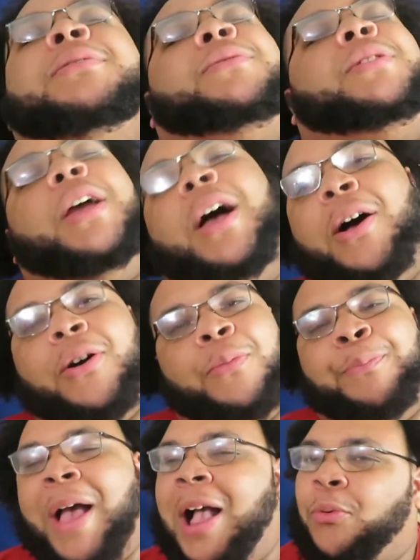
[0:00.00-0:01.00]
Joe,
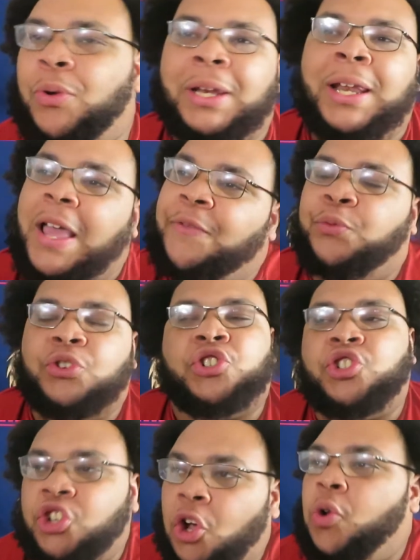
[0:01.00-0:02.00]
back when life was
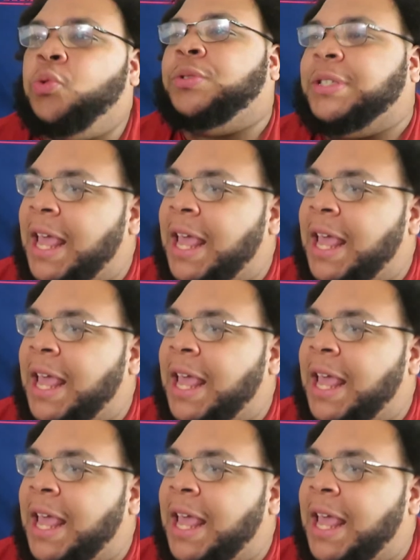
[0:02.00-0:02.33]
so